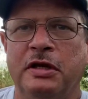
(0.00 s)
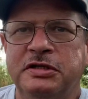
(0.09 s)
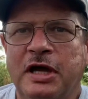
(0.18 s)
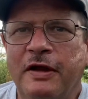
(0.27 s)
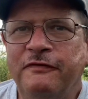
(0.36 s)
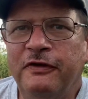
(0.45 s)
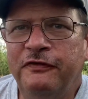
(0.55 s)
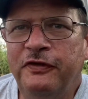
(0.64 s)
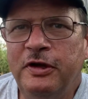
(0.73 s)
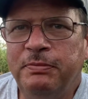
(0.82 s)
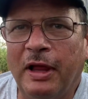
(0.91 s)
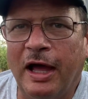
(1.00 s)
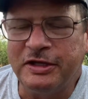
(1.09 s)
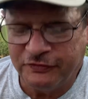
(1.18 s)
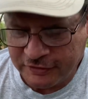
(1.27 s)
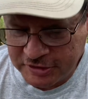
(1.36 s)
done for food
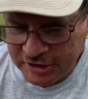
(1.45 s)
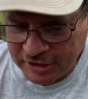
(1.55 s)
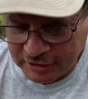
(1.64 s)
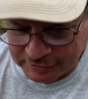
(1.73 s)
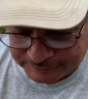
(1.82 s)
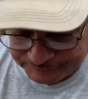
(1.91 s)
plots for deer